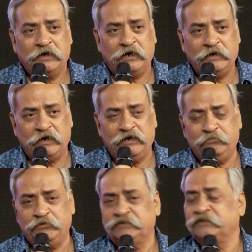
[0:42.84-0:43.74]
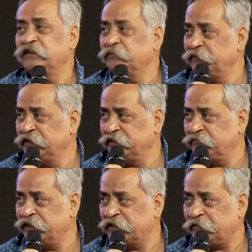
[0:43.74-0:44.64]
I personally
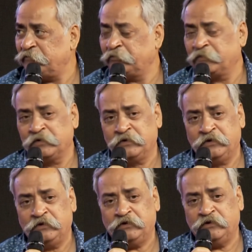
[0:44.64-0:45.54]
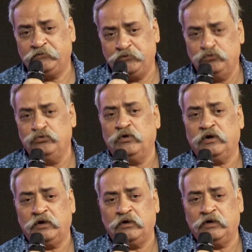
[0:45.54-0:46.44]
believe that if you
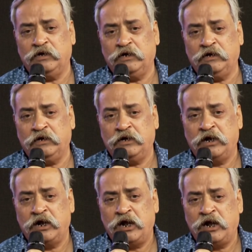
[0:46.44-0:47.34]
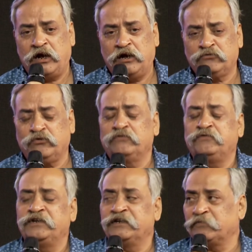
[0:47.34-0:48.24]
are
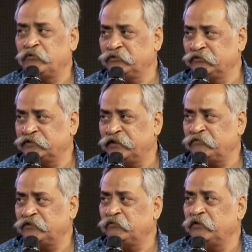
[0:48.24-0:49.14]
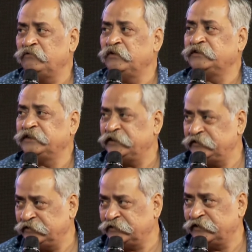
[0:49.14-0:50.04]
confident about yourself, the world will
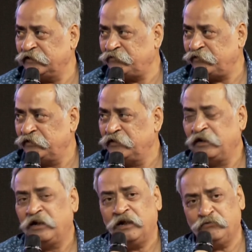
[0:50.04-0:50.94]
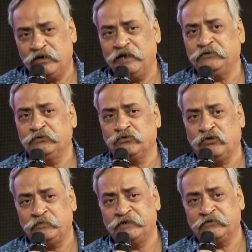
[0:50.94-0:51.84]
change itself. I would like you to
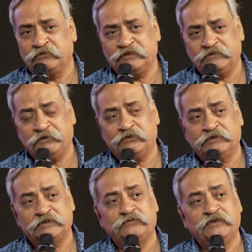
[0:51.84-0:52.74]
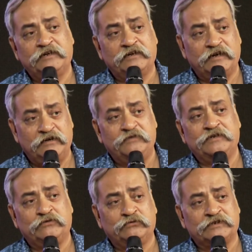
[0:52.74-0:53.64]
comment on this because it's very
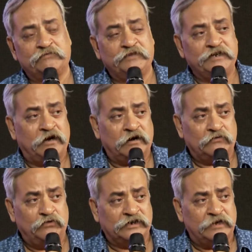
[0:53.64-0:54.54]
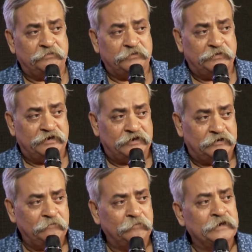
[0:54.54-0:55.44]
relevant to some very hard-working people
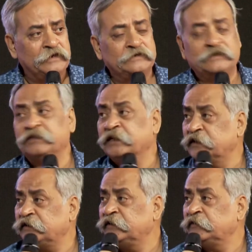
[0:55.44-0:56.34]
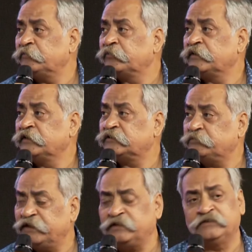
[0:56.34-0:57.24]
here, that they get the
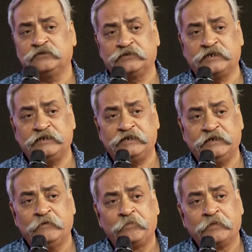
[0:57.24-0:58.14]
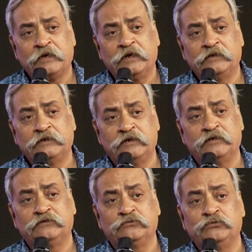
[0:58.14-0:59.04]
respect in society and they
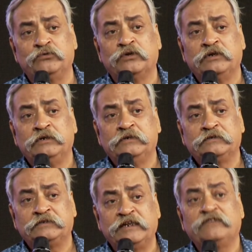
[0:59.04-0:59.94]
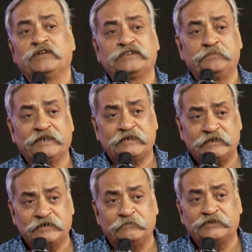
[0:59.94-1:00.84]
learn to
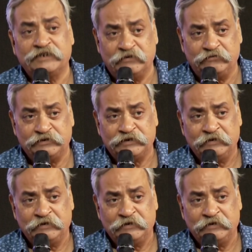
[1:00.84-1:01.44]
self-respect themselves